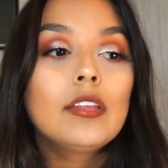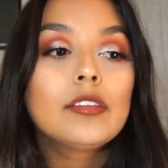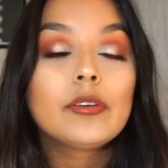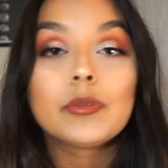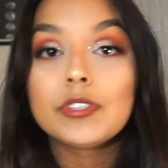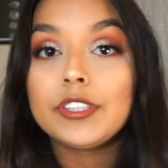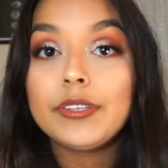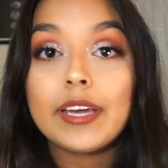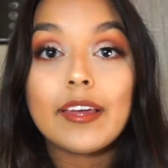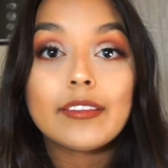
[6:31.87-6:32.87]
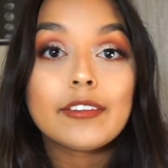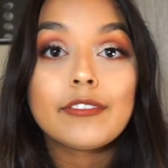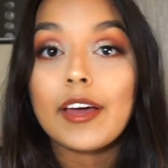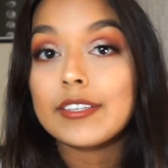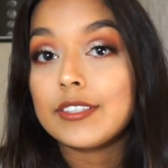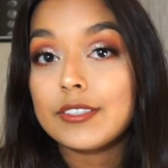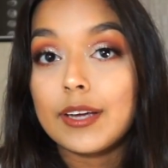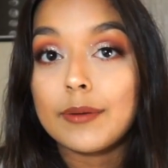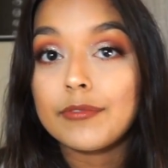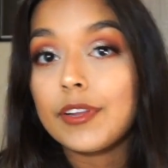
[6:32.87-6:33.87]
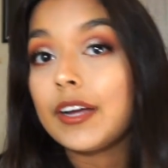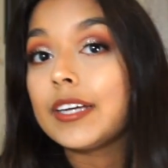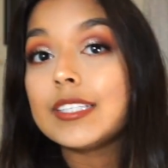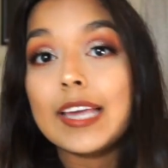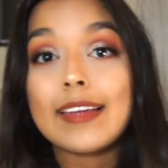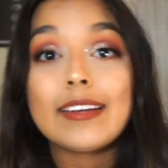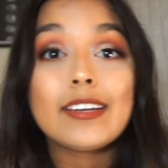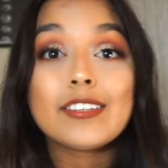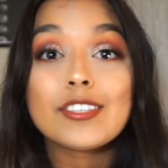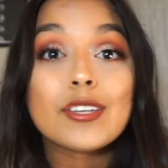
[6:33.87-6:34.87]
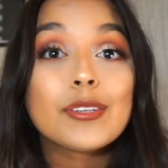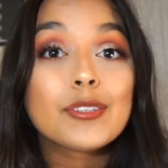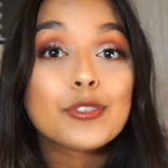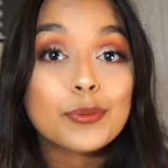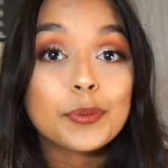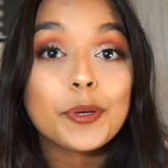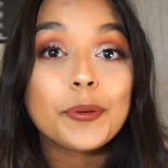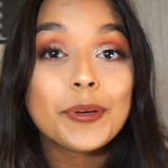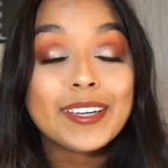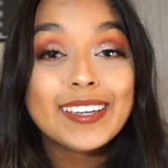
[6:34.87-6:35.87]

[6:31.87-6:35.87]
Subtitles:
the older you get, the faster time flies, and it is true.